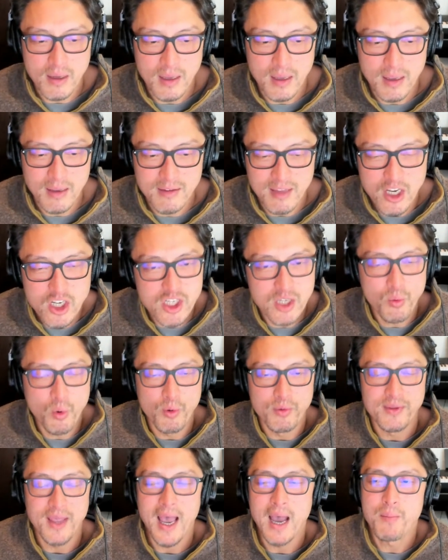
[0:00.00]
essentially what
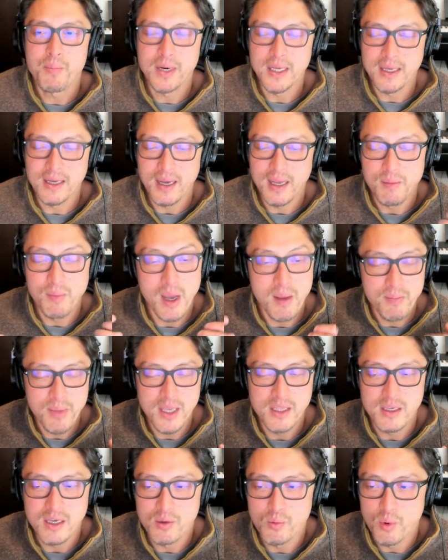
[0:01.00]
was happening, in my
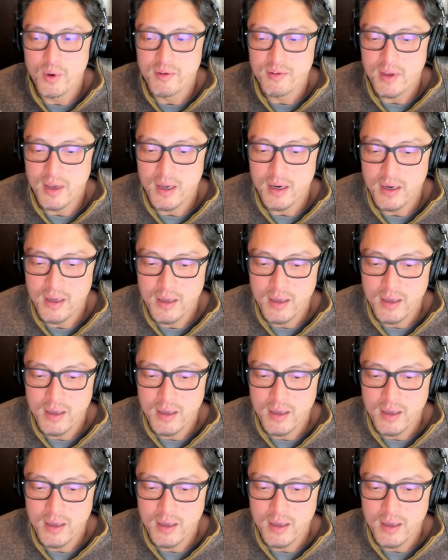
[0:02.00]
opinion, was that